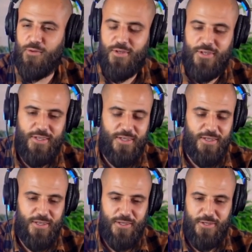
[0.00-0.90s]
rapid weight
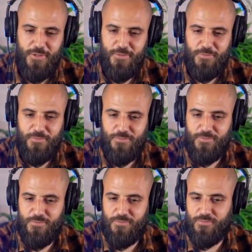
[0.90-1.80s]
loss is generally
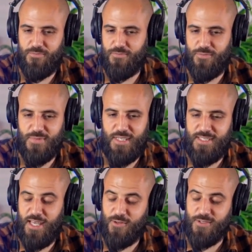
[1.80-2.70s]
considered anything
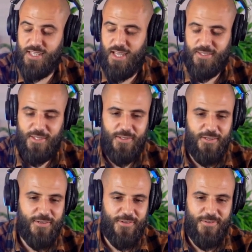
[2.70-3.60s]
over 2 pounds per
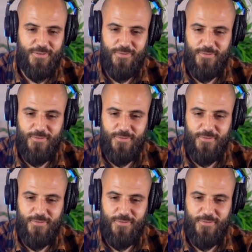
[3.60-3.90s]
week.